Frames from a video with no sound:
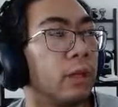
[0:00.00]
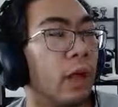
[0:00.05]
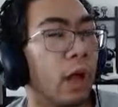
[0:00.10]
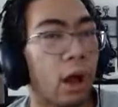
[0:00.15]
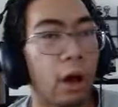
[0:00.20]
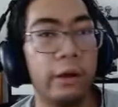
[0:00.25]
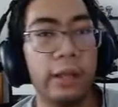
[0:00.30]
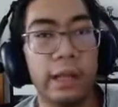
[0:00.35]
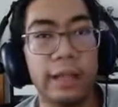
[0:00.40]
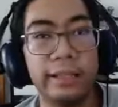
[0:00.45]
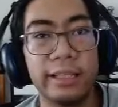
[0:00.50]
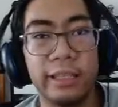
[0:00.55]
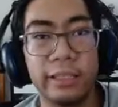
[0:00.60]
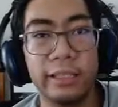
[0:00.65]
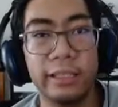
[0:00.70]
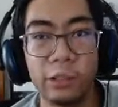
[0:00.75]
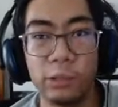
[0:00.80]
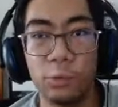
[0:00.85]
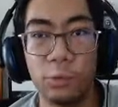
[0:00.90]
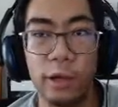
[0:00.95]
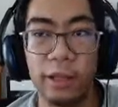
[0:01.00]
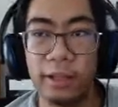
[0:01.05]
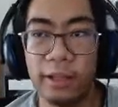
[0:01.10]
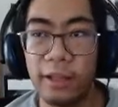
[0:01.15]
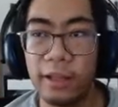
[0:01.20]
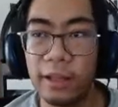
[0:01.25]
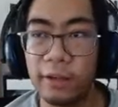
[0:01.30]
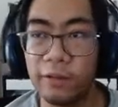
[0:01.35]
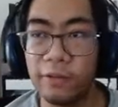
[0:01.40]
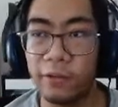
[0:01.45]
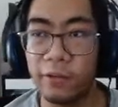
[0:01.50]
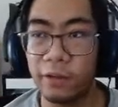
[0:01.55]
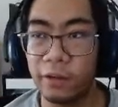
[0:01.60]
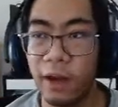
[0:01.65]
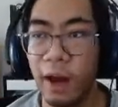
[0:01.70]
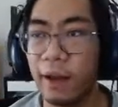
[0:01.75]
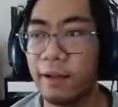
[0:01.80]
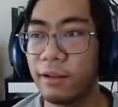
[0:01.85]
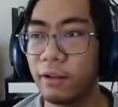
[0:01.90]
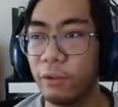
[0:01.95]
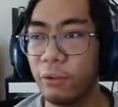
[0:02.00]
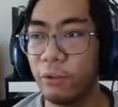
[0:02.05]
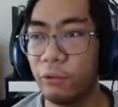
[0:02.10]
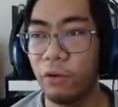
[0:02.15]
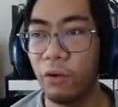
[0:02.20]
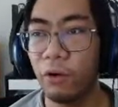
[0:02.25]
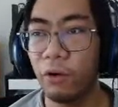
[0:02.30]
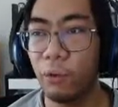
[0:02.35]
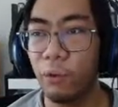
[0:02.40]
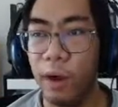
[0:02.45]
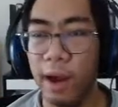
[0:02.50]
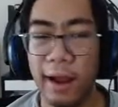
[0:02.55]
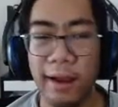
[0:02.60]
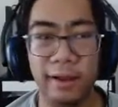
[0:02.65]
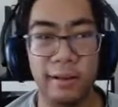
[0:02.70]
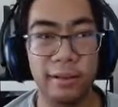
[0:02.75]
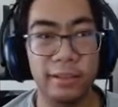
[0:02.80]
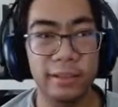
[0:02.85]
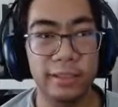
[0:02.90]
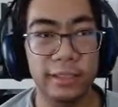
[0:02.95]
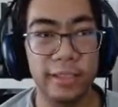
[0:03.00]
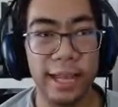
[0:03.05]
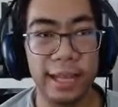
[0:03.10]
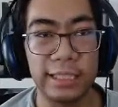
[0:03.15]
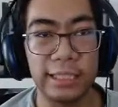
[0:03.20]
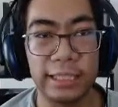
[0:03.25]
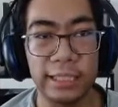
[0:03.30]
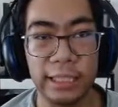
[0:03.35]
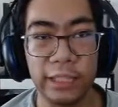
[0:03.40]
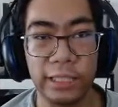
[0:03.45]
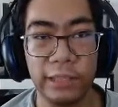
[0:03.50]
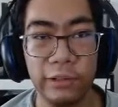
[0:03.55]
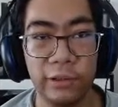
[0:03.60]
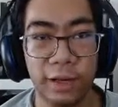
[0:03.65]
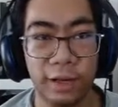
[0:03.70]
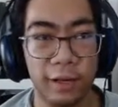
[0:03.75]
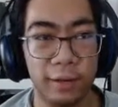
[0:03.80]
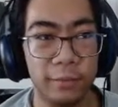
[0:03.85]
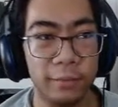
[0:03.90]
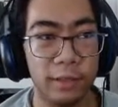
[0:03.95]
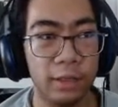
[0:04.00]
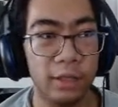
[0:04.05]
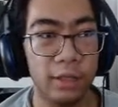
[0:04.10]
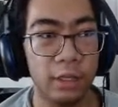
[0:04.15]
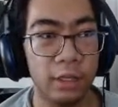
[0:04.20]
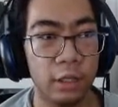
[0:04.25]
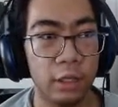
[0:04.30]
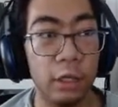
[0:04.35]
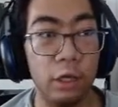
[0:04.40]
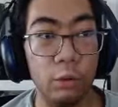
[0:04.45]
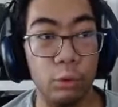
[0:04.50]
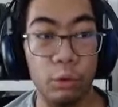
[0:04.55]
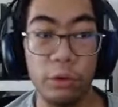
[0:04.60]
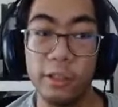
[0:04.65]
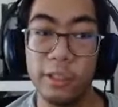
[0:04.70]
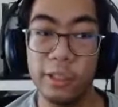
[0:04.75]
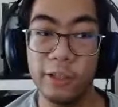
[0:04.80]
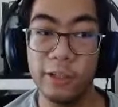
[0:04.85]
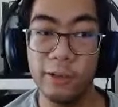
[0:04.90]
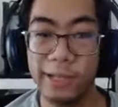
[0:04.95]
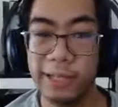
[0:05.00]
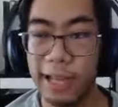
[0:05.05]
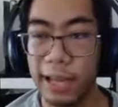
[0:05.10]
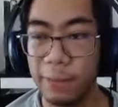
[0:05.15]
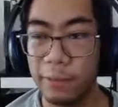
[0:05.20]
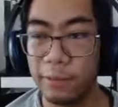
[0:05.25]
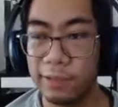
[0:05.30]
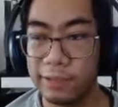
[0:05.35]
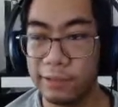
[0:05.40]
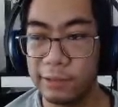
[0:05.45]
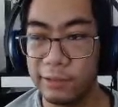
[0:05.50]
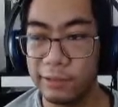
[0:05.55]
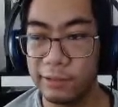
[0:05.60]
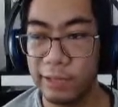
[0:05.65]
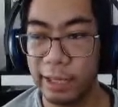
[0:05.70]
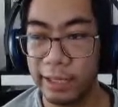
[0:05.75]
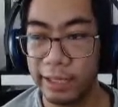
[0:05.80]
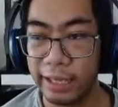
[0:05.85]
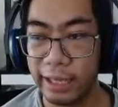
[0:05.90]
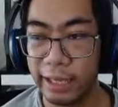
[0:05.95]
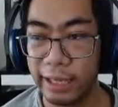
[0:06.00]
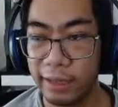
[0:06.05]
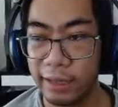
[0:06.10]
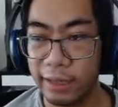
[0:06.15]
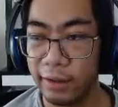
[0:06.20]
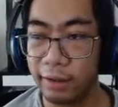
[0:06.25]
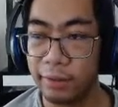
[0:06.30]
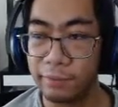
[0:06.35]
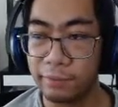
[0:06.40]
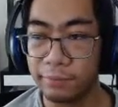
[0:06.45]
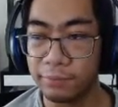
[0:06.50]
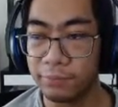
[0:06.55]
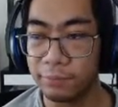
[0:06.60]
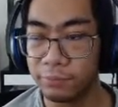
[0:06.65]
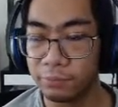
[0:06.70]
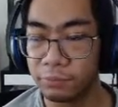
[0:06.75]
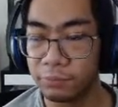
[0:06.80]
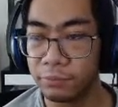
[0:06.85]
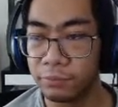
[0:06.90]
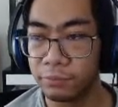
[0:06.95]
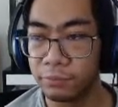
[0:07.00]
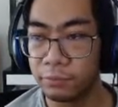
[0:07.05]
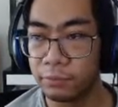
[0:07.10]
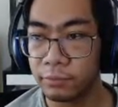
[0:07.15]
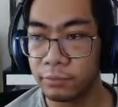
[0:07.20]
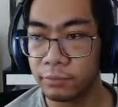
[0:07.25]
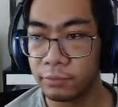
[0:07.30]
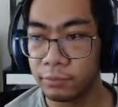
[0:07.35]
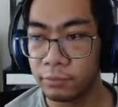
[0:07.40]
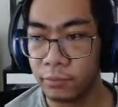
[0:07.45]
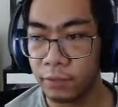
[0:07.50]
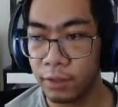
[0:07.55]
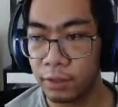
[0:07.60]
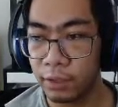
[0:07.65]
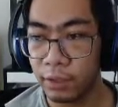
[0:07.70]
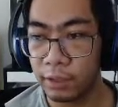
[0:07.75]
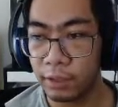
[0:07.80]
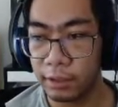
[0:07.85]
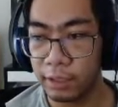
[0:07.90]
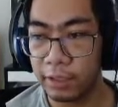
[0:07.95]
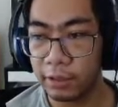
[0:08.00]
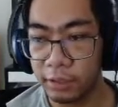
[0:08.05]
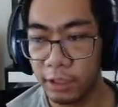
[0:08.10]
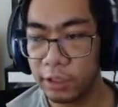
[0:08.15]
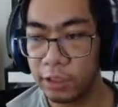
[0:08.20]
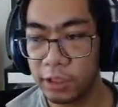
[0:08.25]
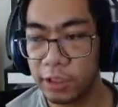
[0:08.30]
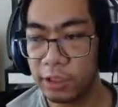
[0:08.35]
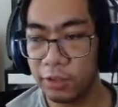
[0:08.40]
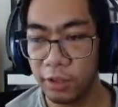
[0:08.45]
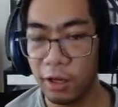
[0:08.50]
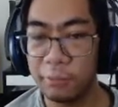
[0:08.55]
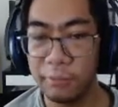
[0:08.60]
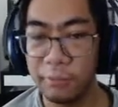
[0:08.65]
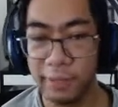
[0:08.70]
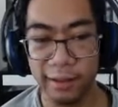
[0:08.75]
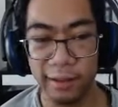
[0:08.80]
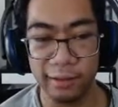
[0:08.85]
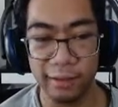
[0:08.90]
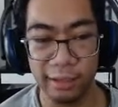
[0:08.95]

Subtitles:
oh yeah, there's one thing I forgot for a while to ask you. Would you be able to do like a not just a thumbnail,